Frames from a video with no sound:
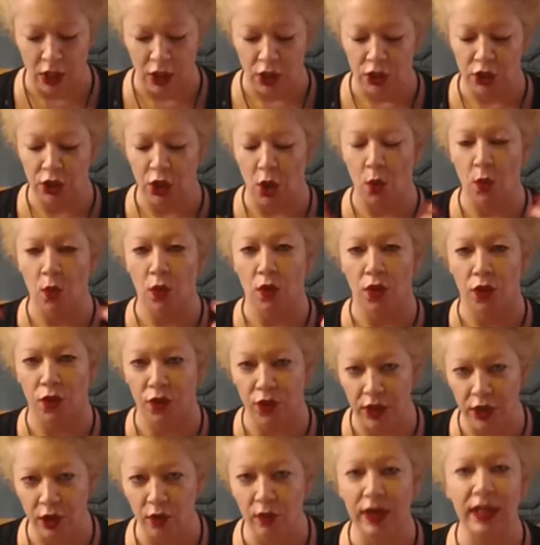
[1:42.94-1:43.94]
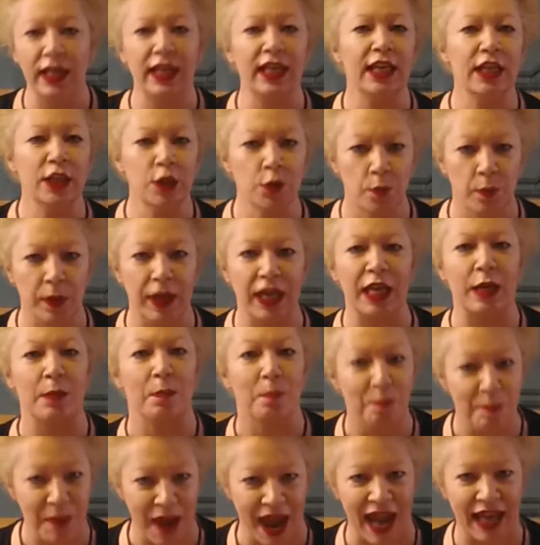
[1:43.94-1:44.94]
So theory is
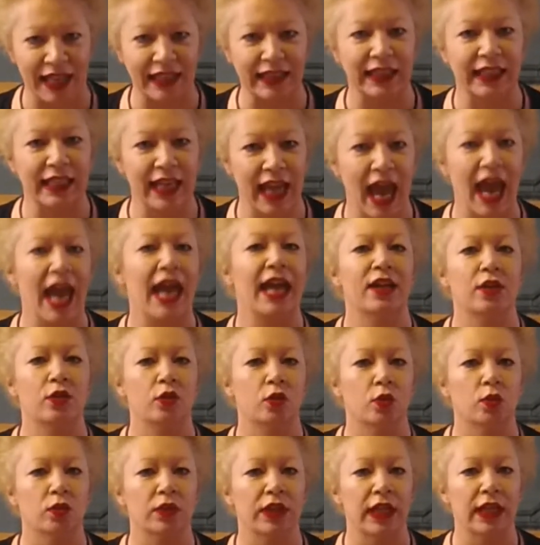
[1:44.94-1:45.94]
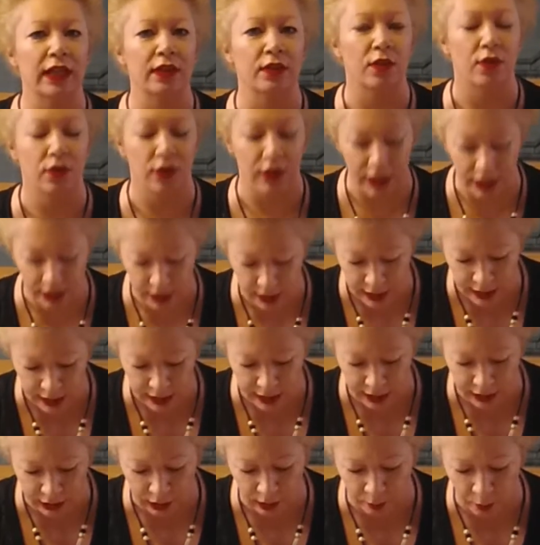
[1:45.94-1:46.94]
being badly handled in theses
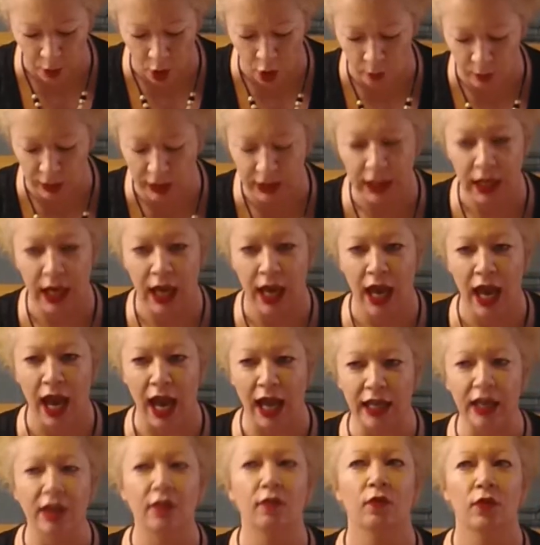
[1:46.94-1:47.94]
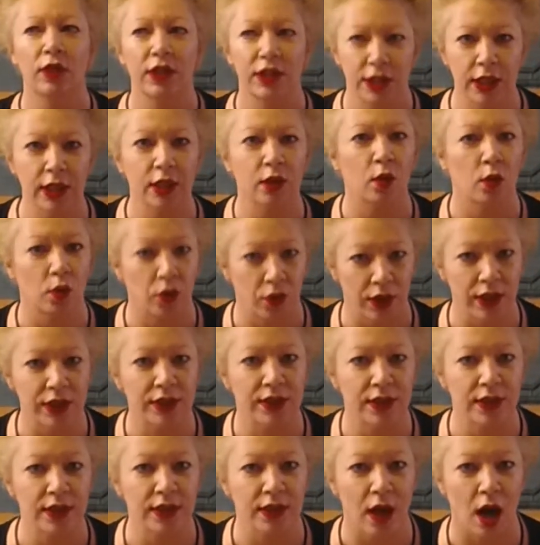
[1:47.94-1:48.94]
at the moment, and every single
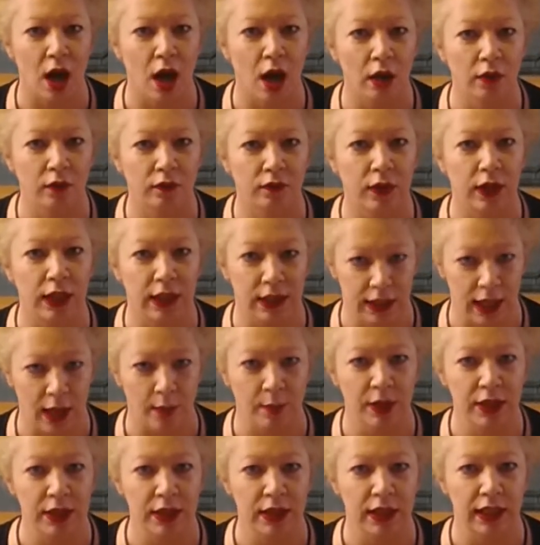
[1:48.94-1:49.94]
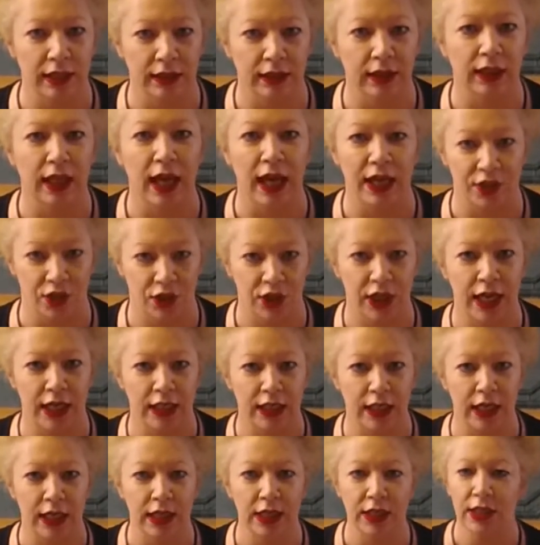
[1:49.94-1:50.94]
thesis I've examined in the last 10
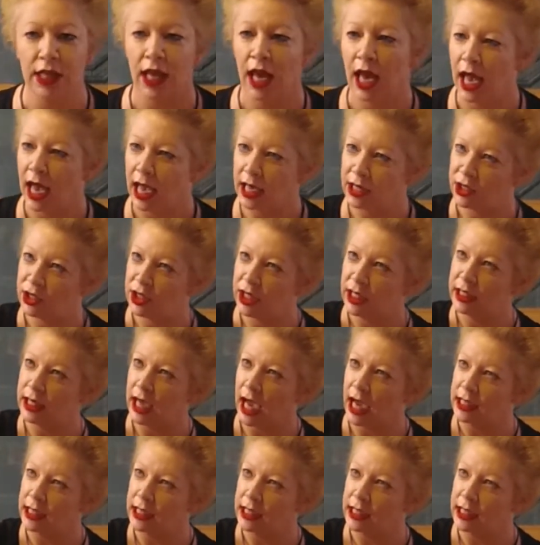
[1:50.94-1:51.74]
years has seen